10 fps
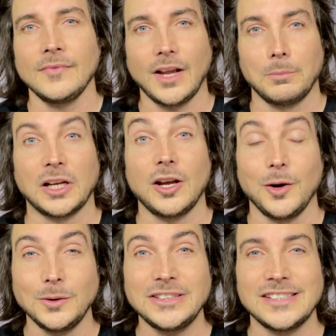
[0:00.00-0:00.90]
I'm a
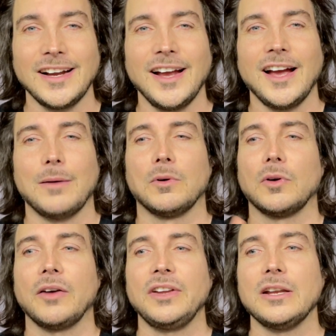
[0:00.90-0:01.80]
coach. I'm a
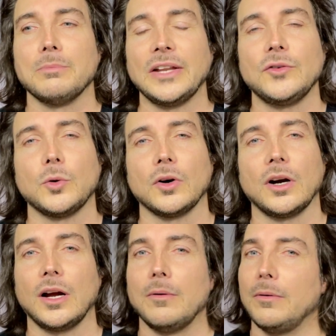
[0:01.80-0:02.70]
raw vegan
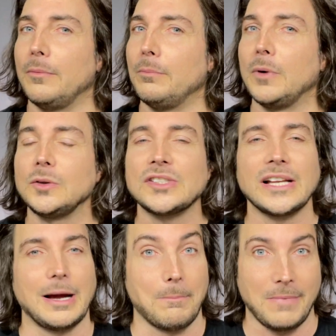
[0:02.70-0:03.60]
mentor,
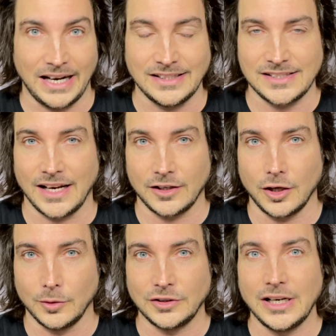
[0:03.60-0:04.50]
mostly a mindset
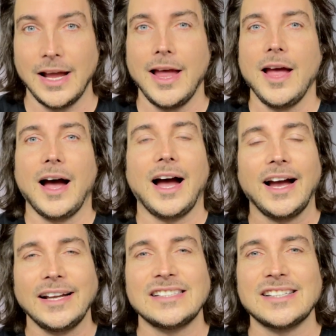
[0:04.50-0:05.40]
coach.
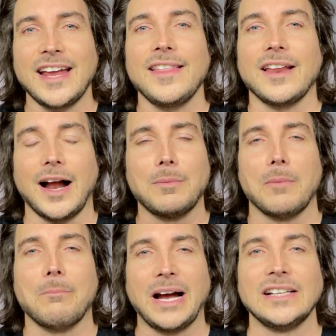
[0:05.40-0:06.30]
I say that I'm a
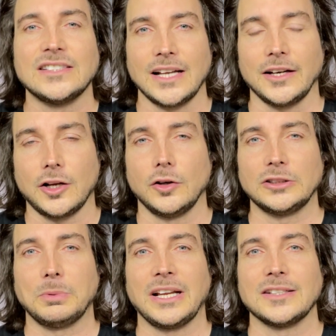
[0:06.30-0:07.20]
mindset
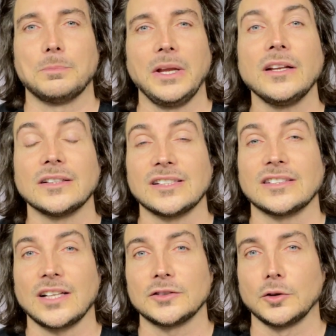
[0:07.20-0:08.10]
coach because being a
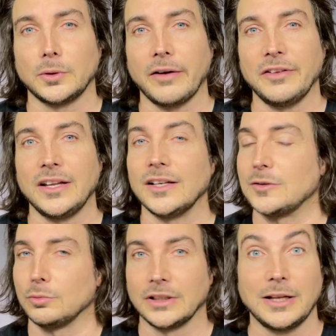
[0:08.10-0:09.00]
successful raw vegan
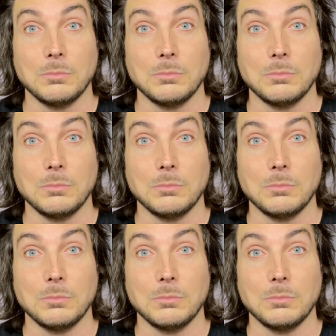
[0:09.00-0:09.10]
is really